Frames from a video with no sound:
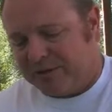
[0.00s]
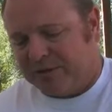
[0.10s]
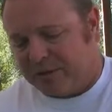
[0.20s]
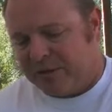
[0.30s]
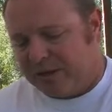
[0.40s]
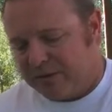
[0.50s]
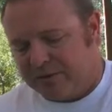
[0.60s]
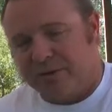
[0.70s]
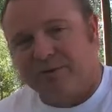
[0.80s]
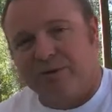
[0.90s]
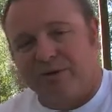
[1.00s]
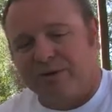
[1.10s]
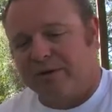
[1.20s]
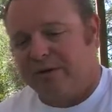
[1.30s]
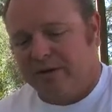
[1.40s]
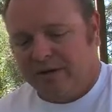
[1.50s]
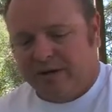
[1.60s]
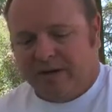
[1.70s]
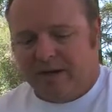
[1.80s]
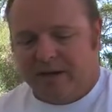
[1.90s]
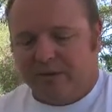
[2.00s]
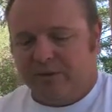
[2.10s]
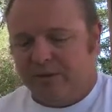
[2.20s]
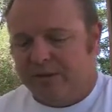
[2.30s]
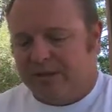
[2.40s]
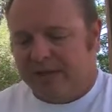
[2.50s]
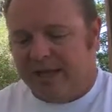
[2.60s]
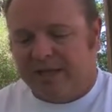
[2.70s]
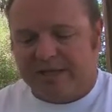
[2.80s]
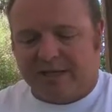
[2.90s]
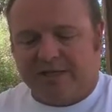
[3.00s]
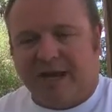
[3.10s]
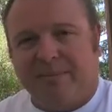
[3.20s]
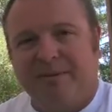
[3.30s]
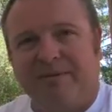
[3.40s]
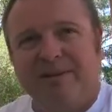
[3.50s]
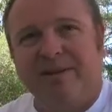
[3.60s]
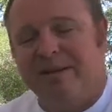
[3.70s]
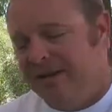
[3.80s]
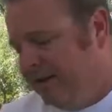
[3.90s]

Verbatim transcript: everything's good on there's no dirt, and you'll lay this on top of it